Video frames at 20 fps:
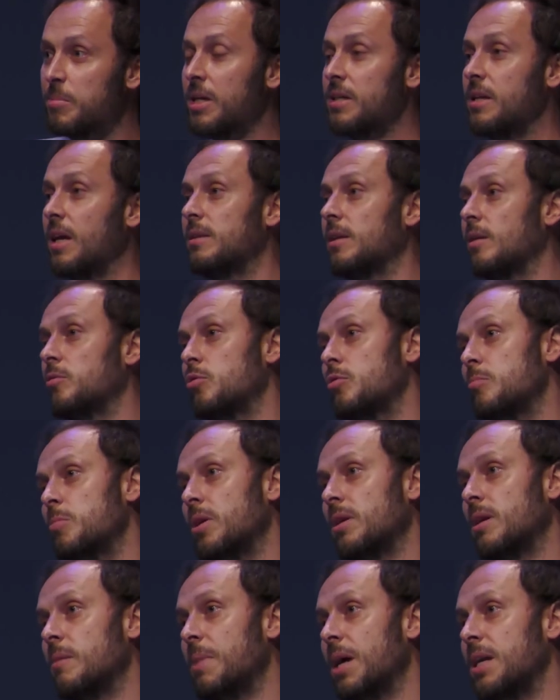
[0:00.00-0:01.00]
by Greta
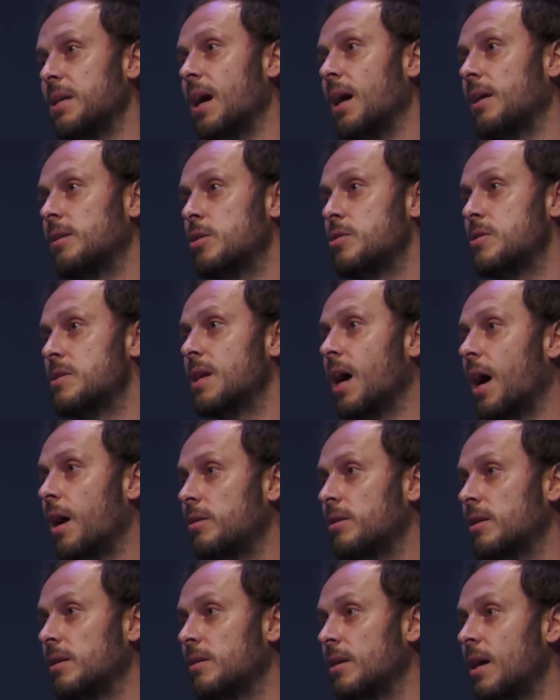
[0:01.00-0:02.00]
Thunberg and many others
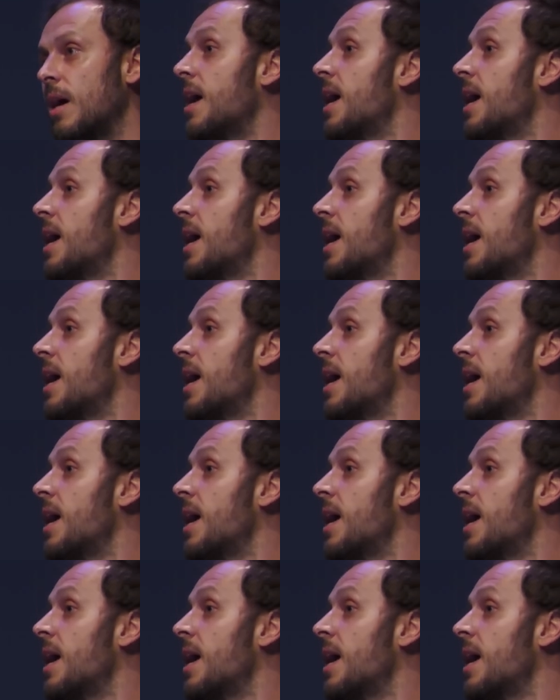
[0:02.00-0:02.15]
started,